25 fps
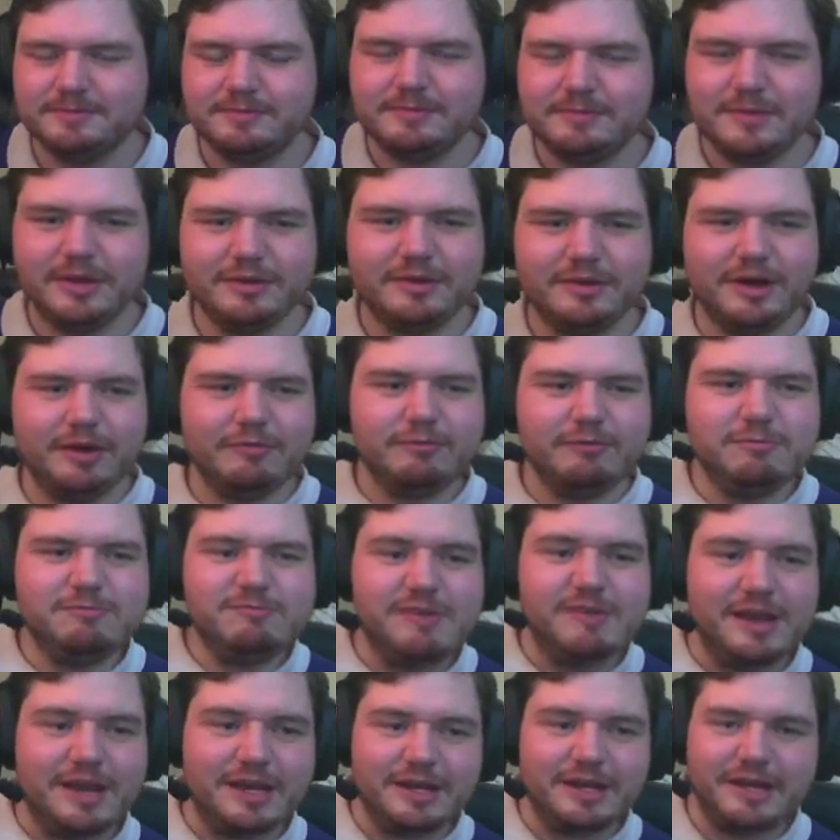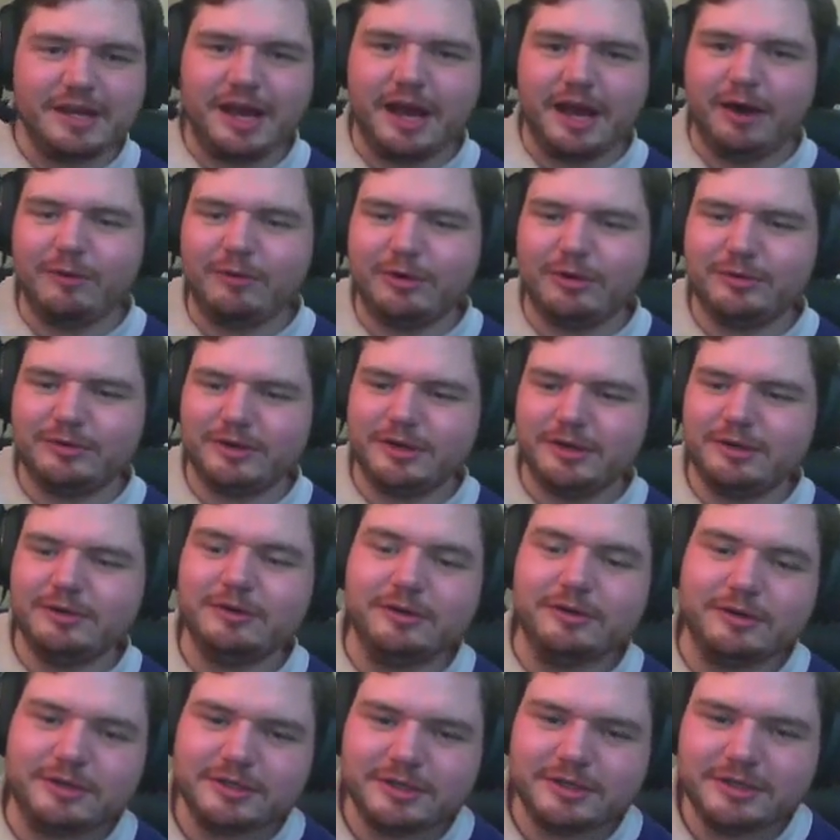Is that really how old I
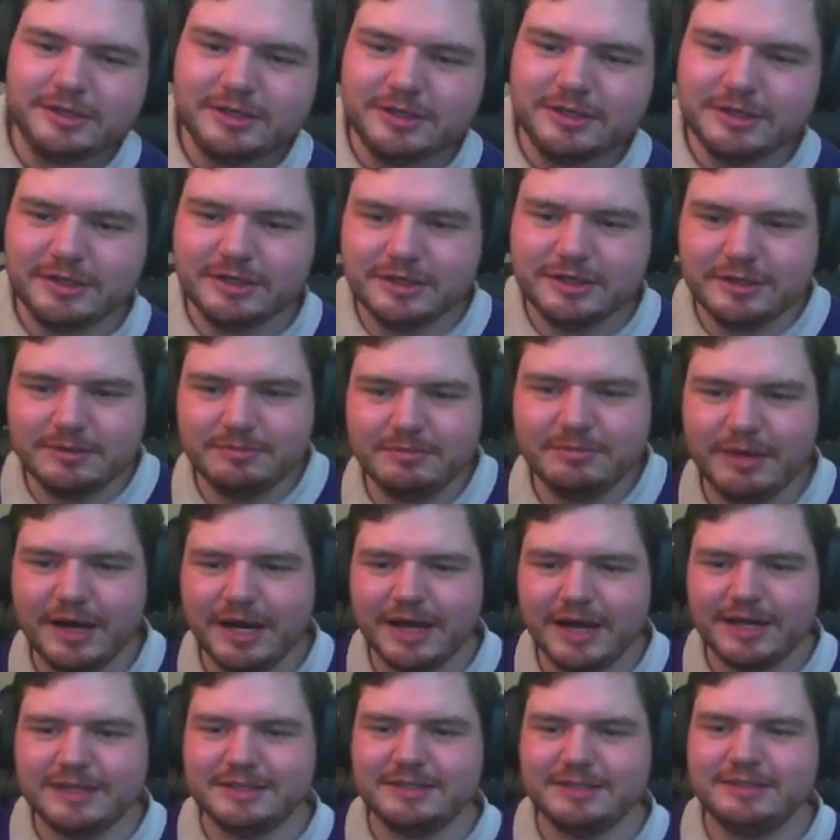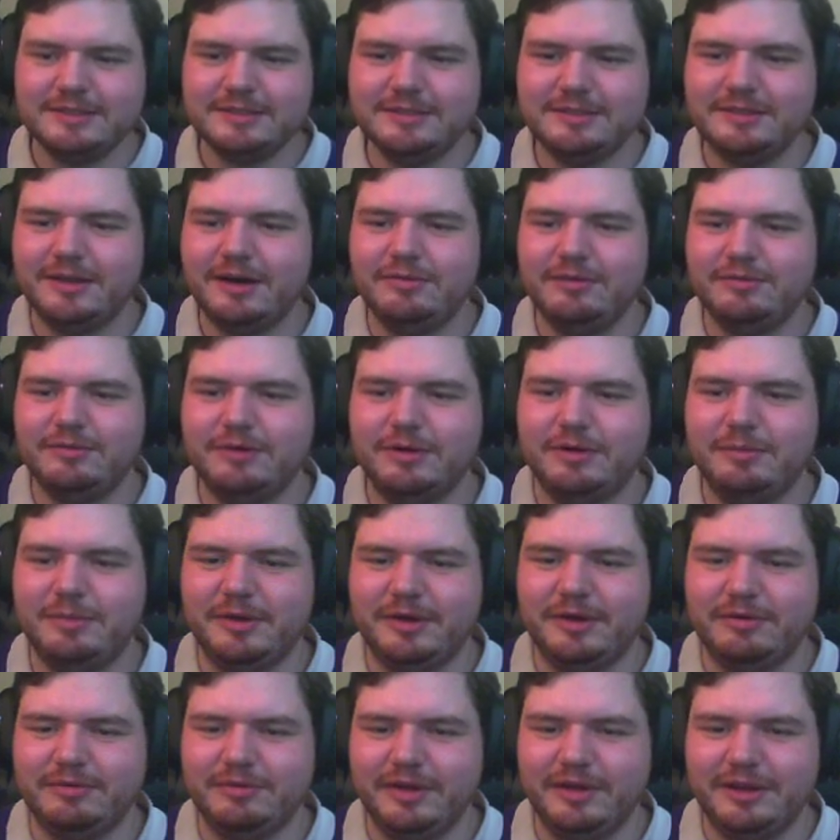look? Man, I feel a
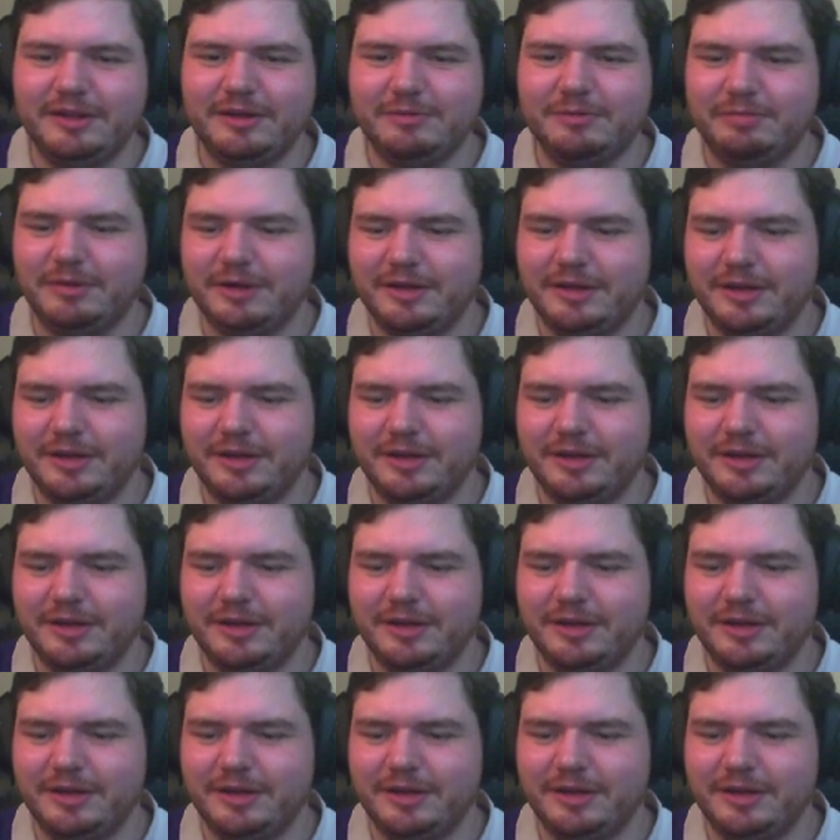bit offended by